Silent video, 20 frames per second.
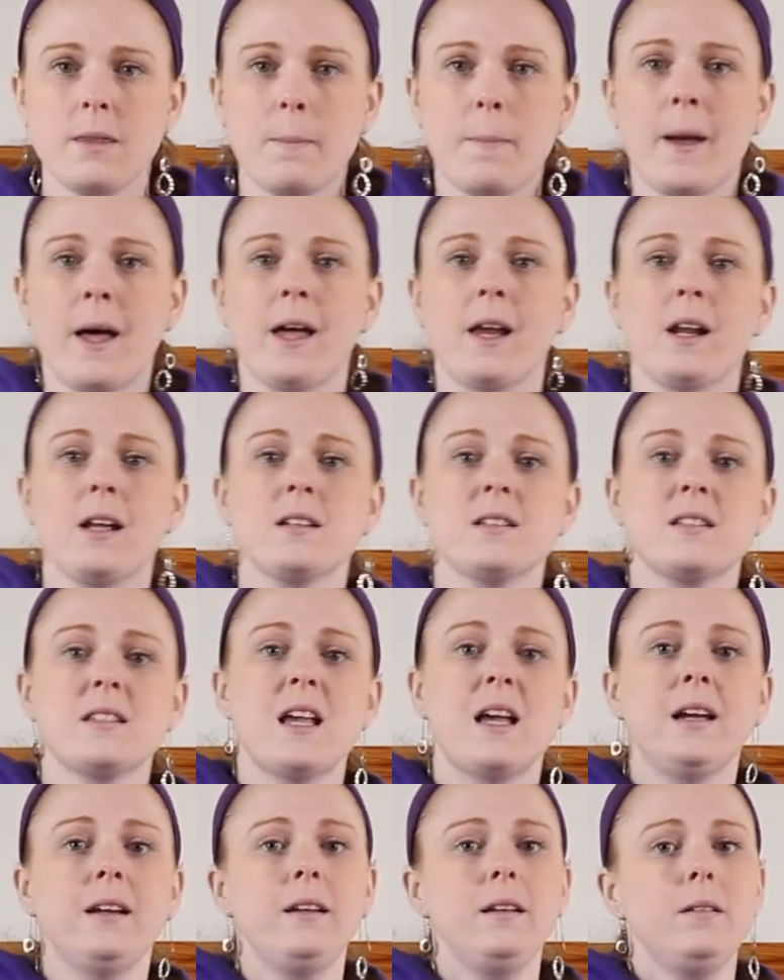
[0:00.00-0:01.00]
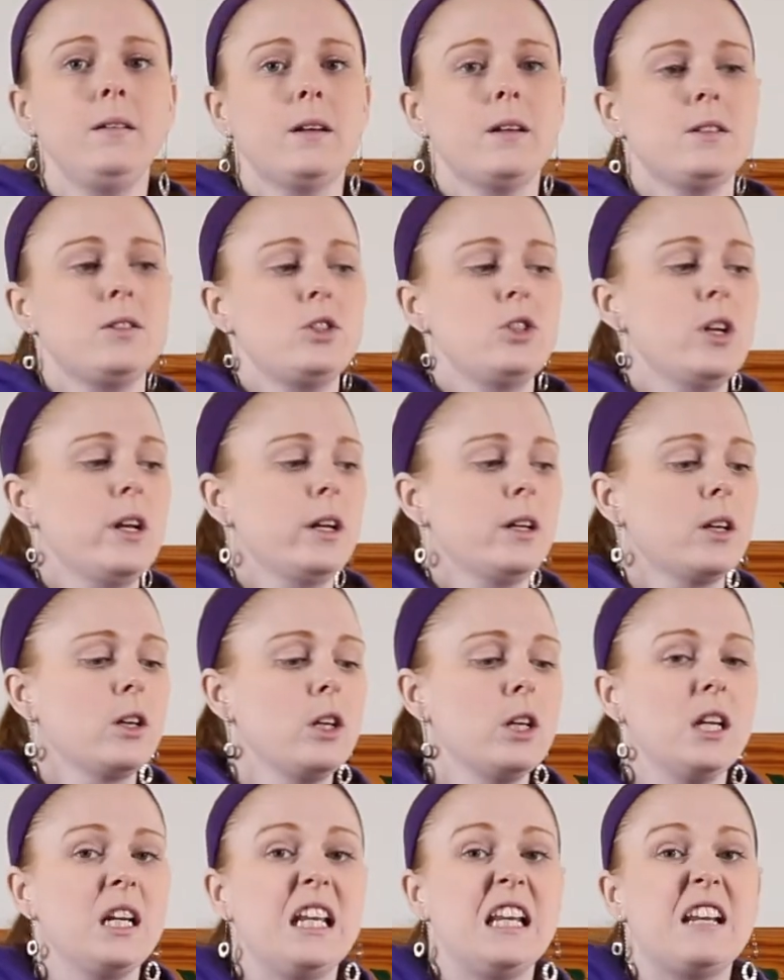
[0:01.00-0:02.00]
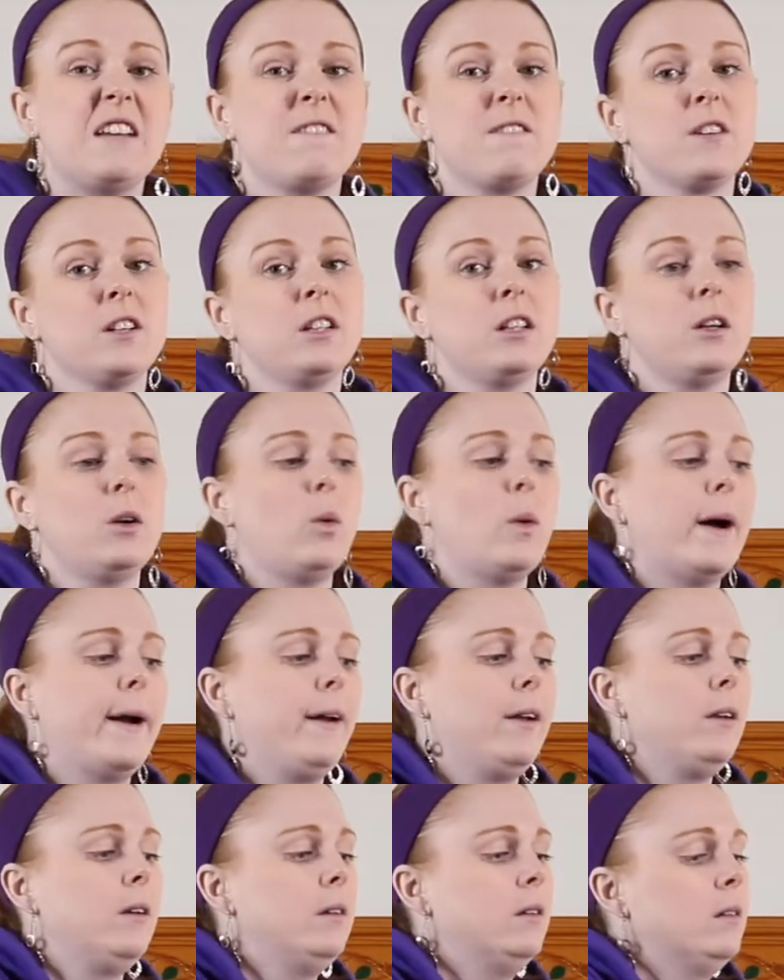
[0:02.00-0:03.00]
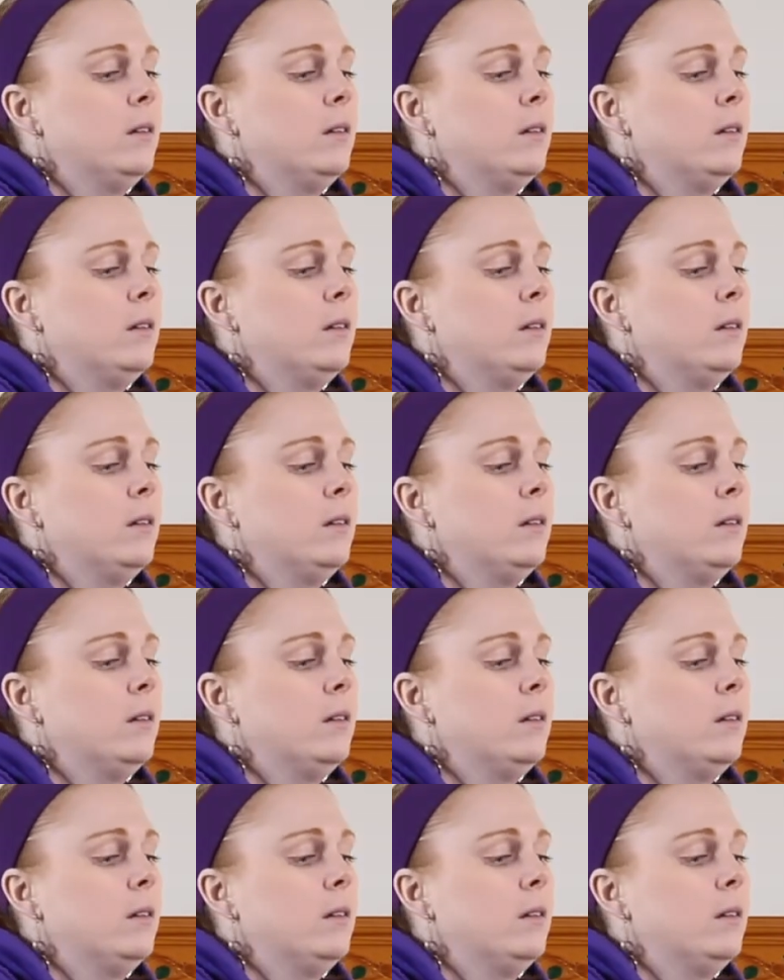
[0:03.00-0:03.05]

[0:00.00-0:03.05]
the pot aside because you're not going to need it for a little while.